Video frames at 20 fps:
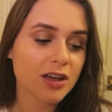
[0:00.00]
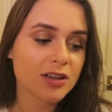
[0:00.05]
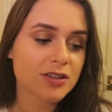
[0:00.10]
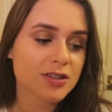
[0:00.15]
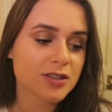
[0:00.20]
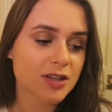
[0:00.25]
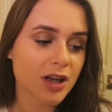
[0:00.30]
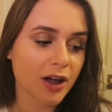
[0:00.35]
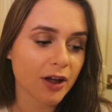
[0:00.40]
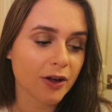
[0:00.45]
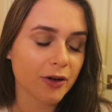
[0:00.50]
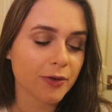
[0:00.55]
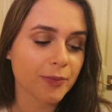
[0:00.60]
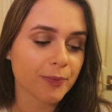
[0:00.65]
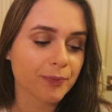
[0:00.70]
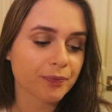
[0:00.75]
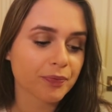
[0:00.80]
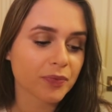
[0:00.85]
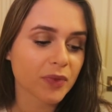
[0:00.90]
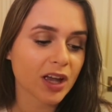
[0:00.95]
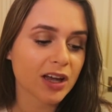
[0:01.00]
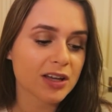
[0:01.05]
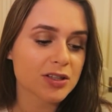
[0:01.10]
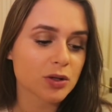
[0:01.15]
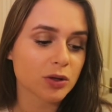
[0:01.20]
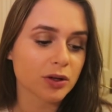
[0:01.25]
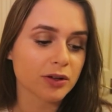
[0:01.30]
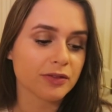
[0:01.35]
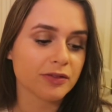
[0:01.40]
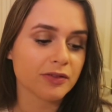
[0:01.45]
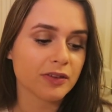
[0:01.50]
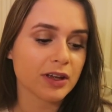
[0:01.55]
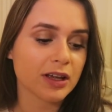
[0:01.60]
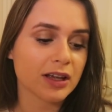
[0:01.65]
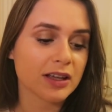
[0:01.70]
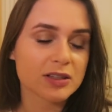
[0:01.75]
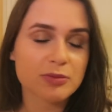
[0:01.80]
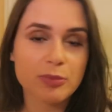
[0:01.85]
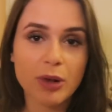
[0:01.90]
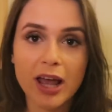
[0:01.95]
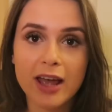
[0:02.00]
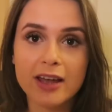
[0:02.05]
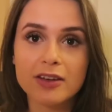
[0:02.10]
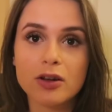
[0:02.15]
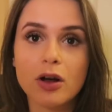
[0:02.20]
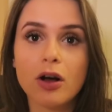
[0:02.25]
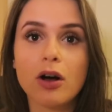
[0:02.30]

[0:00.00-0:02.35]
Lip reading: So I sort of explained,